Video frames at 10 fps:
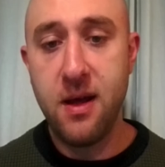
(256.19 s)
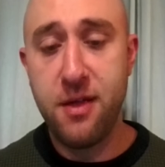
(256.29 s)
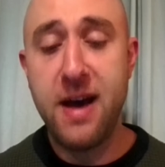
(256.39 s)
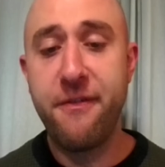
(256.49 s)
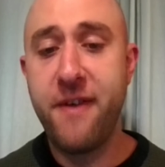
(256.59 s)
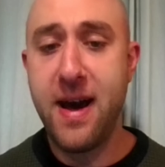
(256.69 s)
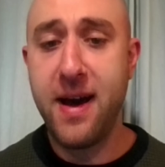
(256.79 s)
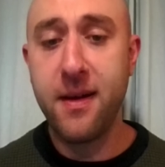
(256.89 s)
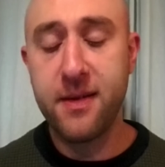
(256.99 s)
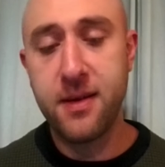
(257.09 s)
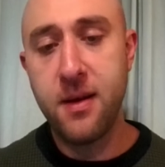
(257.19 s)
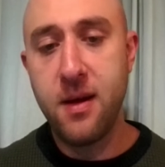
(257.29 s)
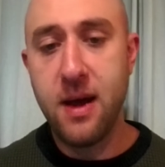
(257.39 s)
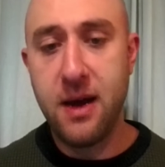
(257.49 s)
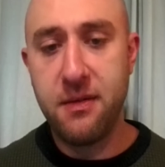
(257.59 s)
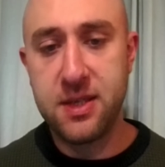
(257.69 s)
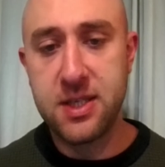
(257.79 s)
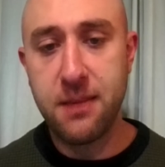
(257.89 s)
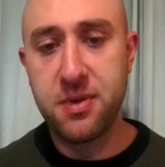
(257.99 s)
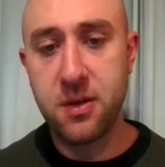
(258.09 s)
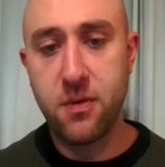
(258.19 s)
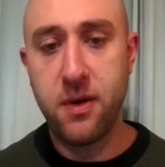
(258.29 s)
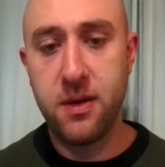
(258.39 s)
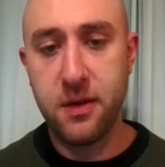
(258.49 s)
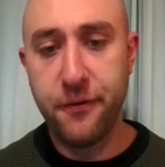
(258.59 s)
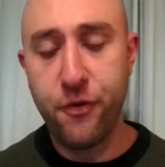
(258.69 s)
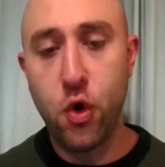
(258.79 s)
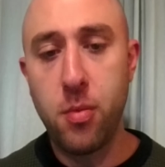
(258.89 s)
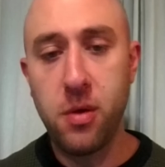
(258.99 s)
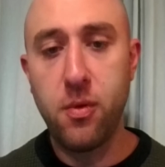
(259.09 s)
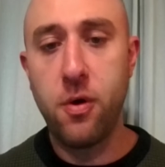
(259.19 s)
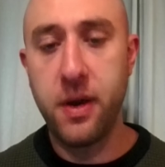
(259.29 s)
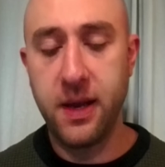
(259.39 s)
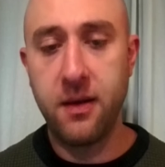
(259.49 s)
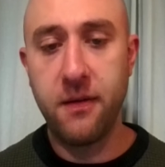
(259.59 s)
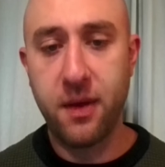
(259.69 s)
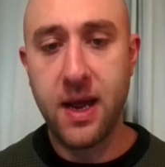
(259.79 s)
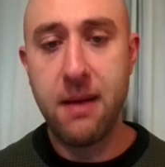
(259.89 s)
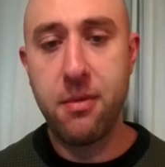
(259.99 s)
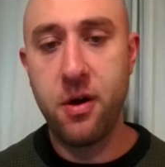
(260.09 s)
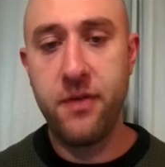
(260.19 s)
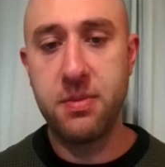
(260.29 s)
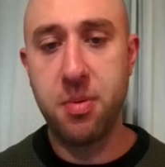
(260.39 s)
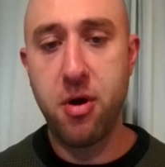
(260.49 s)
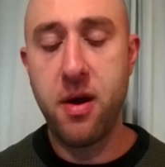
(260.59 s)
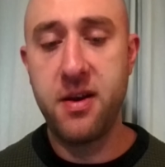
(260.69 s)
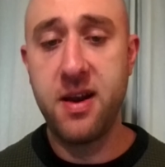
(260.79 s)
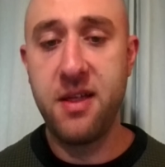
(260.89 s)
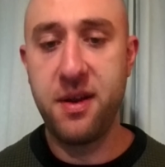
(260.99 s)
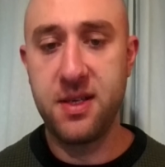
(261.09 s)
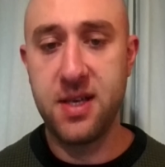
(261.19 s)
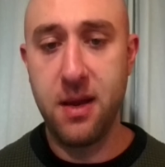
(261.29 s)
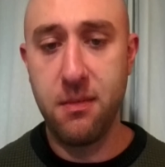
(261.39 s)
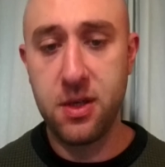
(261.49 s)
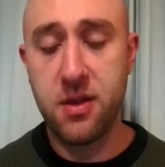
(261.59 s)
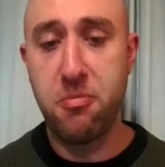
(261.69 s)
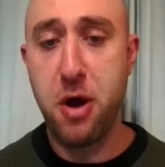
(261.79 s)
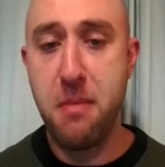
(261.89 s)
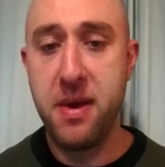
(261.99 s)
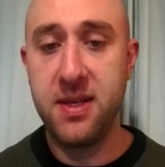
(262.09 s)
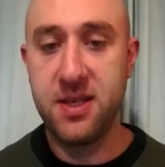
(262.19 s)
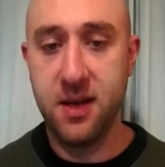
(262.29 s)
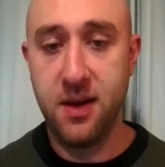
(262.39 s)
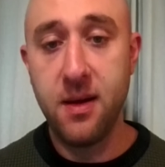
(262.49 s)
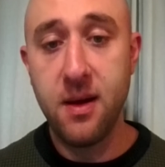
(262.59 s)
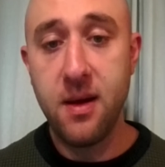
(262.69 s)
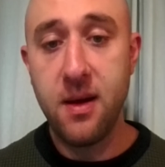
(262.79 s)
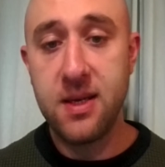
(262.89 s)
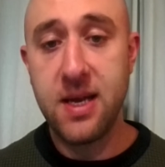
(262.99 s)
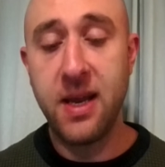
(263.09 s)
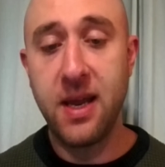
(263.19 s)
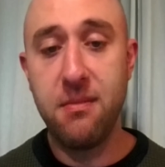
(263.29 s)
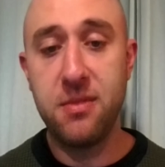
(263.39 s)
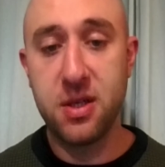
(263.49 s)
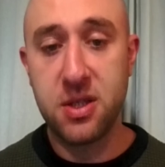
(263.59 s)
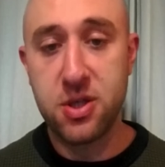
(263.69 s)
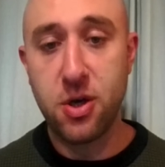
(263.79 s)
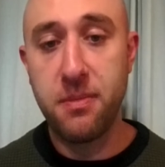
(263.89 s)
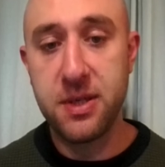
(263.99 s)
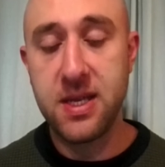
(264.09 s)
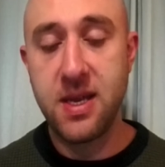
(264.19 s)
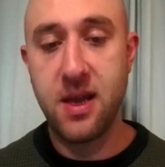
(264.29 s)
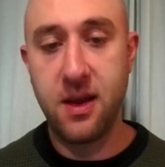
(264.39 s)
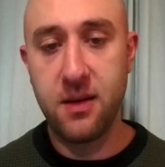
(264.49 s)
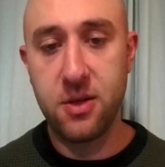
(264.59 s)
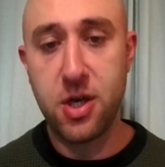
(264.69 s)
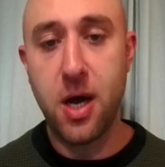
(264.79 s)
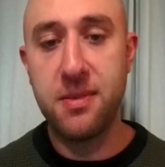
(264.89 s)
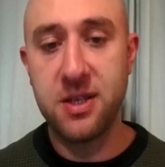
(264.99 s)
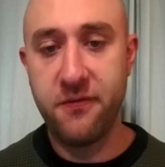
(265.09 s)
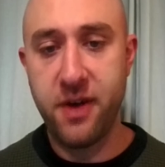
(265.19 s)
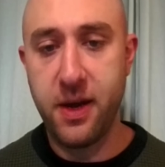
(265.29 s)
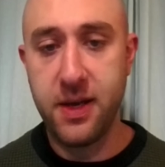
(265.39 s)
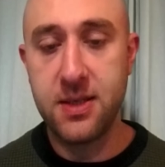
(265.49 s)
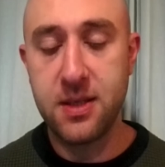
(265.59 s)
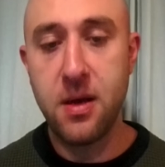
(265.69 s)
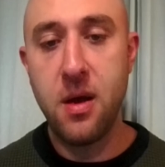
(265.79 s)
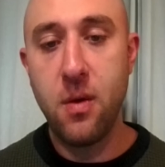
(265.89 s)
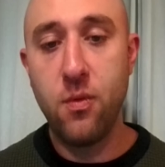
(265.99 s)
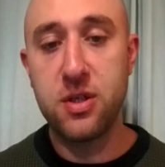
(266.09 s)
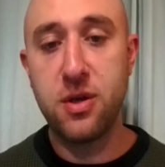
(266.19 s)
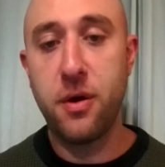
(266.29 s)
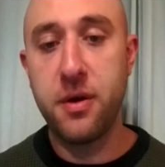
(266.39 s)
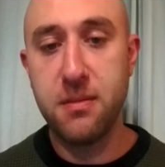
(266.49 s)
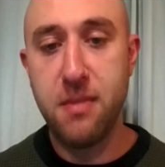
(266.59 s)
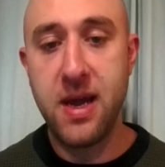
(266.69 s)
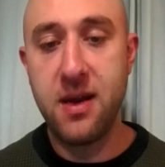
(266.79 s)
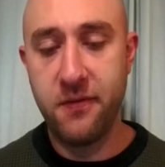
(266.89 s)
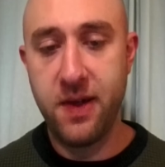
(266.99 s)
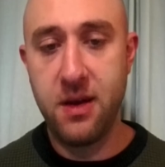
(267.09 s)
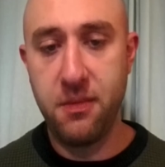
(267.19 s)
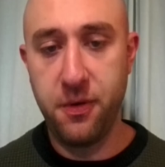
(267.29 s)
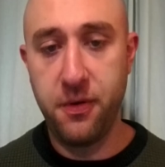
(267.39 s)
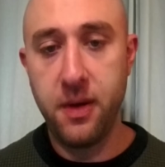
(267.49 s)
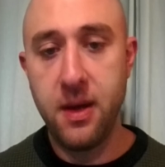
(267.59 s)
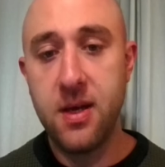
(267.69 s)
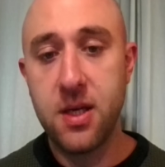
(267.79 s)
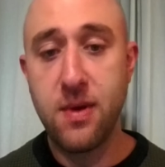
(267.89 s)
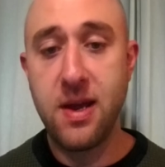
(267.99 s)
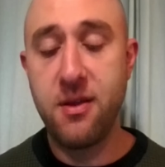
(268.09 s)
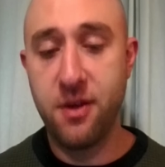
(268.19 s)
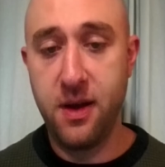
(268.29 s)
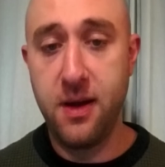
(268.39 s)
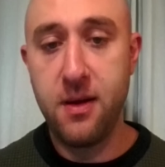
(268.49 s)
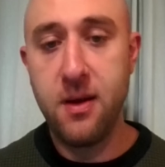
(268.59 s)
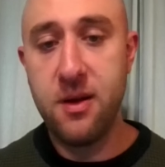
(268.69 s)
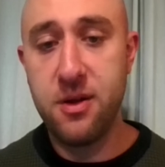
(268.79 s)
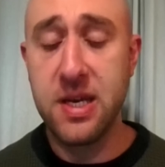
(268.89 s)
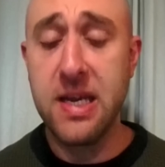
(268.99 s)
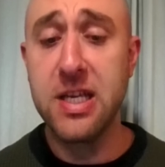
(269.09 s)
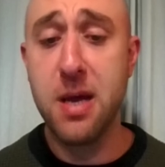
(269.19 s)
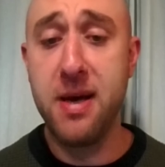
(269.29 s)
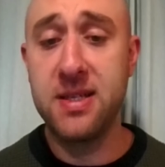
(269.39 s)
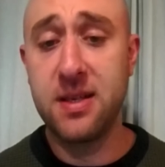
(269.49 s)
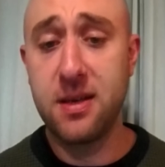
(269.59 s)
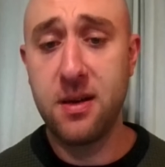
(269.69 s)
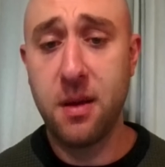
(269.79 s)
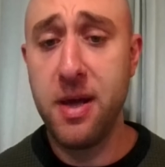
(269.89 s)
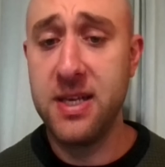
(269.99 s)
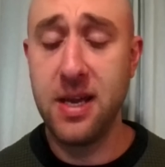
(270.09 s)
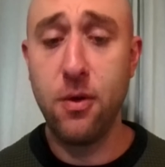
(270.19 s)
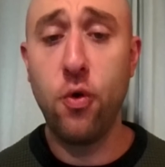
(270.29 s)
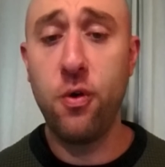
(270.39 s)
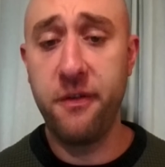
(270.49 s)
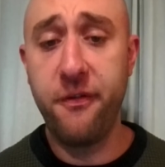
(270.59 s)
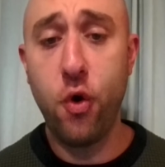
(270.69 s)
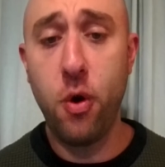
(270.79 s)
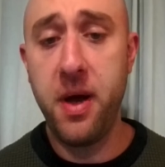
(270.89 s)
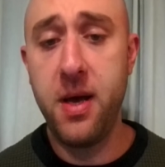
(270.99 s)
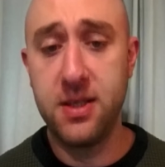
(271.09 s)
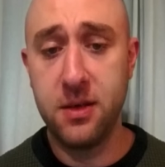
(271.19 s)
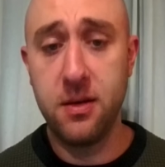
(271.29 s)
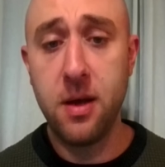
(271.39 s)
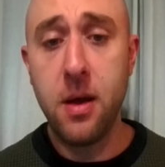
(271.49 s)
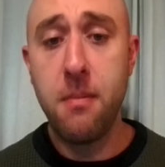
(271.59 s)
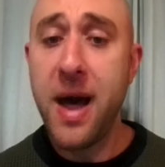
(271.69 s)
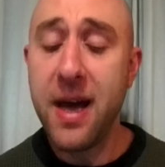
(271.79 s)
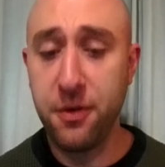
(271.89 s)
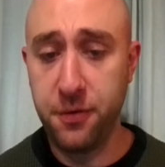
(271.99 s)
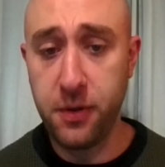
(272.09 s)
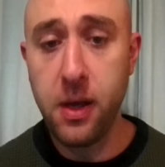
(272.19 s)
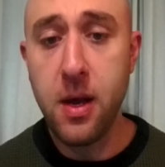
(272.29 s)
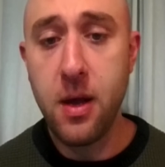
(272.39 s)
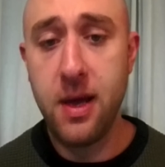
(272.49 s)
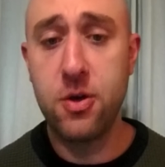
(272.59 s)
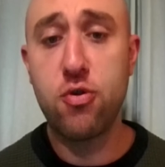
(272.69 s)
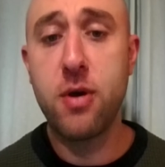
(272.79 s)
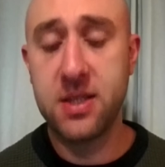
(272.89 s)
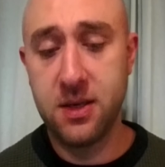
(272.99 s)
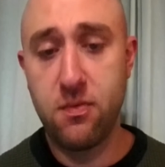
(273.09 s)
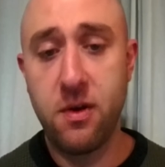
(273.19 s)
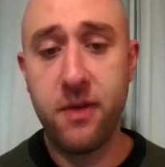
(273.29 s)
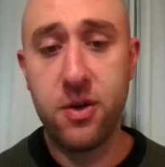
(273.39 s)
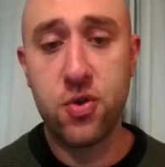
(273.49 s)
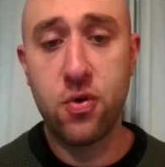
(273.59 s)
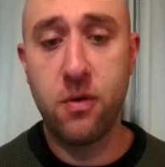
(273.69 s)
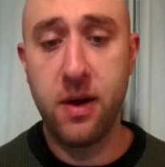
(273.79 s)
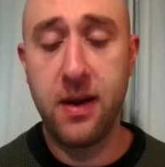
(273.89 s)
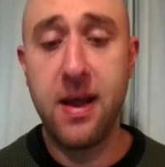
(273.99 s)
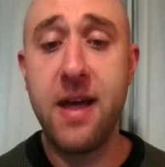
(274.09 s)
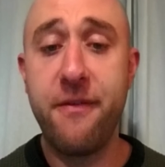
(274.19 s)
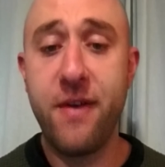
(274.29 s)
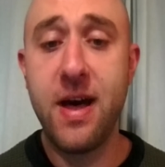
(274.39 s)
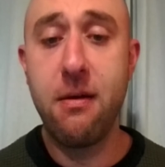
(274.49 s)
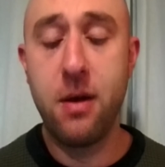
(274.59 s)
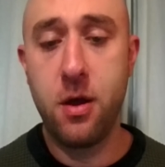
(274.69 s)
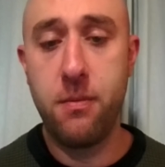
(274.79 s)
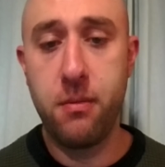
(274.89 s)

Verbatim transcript: That fact and the subsequent formal warning of the Cabinet Office Propriety and Ethics team to the Prime Minister, telling him to stop seeking Sharp's advice, was not made available to either the D C M S committee or the four-person panel entrusted with ensuring a fair and